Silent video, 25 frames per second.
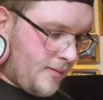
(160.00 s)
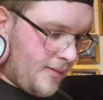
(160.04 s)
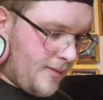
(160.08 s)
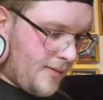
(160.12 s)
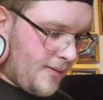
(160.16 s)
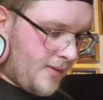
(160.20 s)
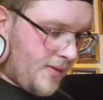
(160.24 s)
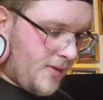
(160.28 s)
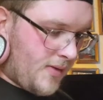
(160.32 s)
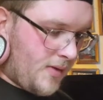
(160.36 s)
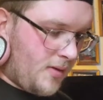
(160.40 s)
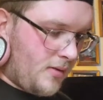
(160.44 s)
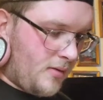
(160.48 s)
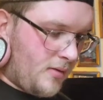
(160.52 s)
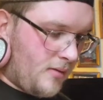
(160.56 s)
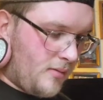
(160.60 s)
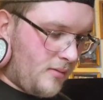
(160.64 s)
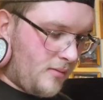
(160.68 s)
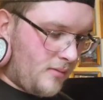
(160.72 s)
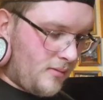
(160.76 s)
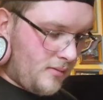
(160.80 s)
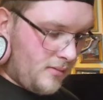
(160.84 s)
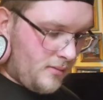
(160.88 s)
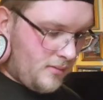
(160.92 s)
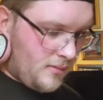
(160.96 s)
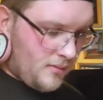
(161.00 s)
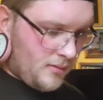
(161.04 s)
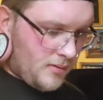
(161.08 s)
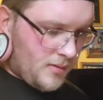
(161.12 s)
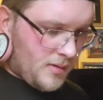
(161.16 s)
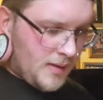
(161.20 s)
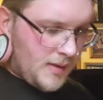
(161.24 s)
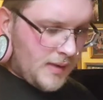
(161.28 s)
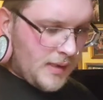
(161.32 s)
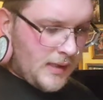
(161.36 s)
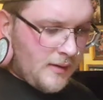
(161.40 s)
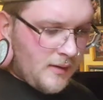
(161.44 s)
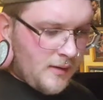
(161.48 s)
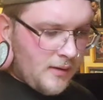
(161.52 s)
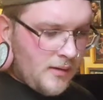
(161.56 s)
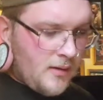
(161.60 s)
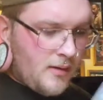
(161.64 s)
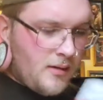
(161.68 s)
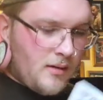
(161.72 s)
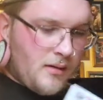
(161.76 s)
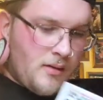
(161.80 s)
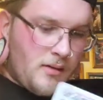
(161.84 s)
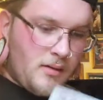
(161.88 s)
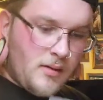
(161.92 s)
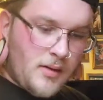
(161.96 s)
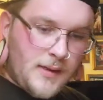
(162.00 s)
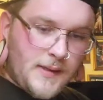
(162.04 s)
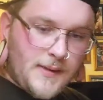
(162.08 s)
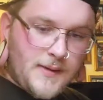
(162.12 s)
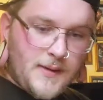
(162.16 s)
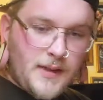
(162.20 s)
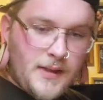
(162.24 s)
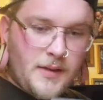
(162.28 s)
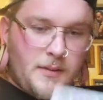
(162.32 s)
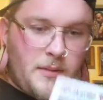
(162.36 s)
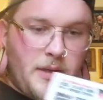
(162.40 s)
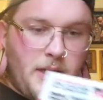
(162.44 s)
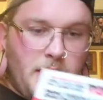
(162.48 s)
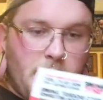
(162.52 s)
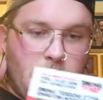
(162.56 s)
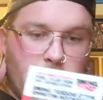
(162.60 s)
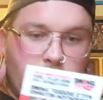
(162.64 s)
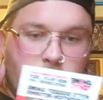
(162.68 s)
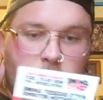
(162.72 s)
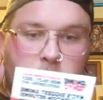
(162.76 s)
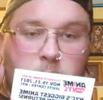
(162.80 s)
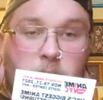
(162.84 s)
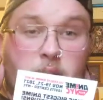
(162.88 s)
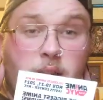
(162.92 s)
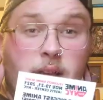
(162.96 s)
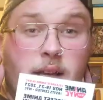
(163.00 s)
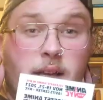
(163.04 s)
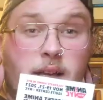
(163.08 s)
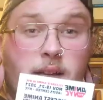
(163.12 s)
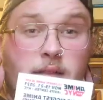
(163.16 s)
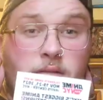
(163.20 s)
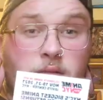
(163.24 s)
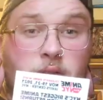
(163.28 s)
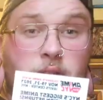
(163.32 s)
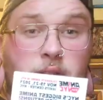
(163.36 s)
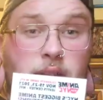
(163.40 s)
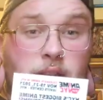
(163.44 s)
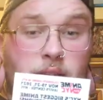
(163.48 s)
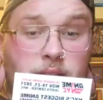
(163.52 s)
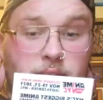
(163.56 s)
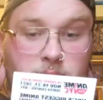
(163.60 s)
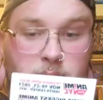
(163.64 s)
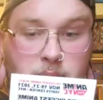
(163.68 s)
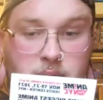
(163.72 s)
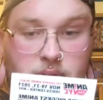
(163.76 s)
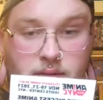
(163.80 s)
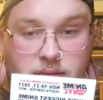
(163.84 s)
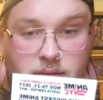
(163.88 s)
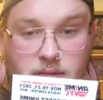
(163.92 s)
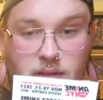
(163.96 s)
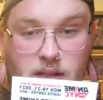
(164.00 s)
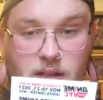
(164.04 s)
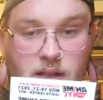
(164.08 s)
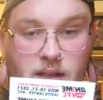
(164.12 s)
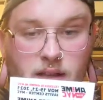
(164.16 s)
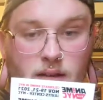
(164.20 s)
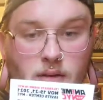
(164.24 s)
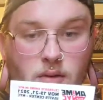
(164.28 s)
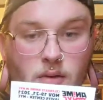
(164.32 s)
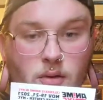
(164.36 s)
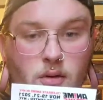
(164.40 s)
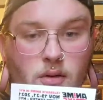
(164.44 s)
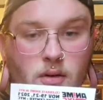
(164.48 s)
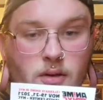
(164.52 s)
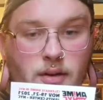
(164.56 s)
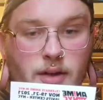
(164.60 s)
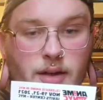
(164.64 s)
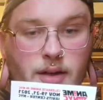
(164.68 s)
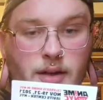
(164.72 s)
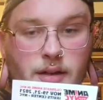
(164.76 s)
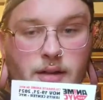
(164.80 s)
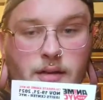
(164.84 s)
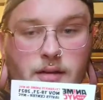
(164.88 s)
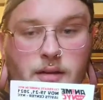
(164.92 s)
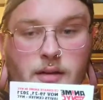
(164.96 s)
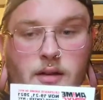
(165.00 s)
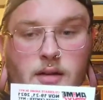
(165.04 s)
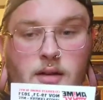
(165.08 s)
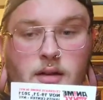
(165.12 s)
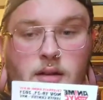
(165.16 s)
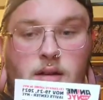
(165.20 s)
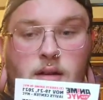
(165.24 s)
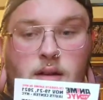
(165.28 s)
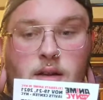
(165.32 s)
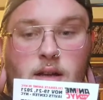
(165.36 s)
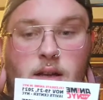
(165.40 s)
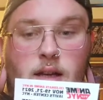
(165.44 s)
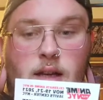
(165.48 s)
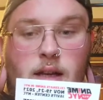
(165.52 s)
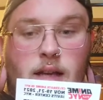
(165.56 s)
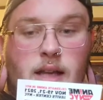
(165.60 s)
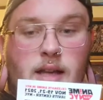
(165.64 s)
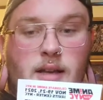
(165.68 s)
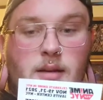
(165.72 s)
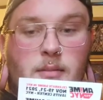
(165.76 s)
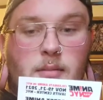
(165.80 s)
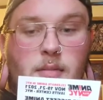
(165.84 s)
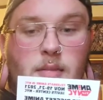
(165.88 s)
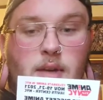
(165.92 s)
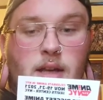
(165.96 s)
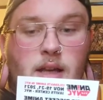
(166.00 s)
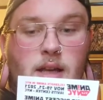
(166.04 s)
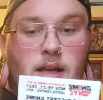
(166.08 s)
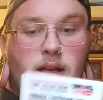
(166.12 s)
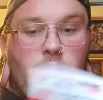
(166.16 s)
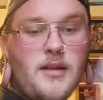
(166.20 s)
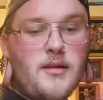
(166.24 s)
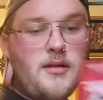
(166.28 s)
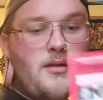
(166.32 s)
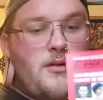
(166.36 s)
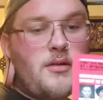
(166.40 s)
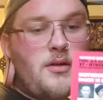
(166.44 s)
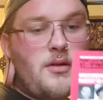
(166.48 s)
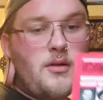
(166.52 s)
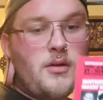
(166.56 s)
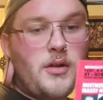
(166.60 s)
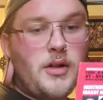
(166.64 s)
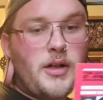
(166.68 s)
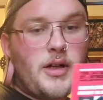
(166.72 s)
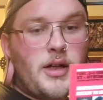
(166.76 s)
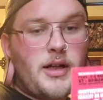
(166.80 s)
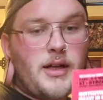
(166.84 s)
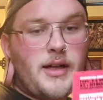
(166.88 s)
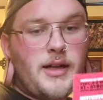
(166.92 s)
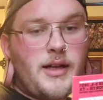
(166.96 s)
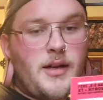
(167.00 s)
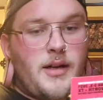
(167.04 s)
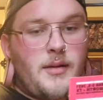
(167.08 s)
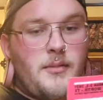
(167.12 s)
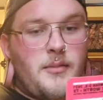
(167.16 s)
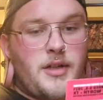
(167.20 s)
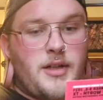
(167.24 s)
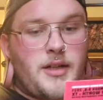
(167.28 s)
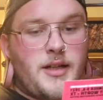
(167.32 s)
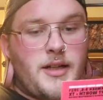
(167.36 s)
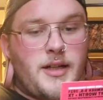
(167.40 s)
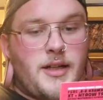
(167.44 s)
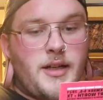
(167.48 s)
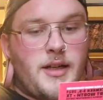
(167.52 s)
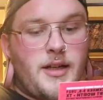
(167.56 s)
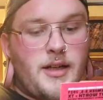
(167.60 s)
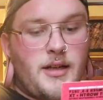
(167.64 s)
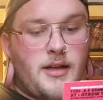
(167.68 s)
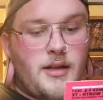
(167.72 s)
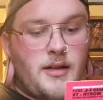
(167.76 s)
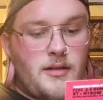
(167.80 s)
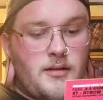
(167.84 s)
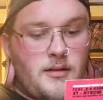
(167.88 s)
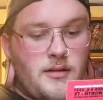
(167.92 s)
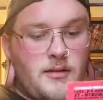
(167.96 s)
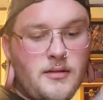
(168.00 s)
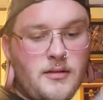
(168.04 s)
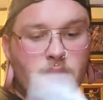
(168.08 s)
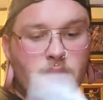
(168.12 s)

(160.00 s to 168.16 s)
so looks like we got some advertisement for the old anime New York Comic Con,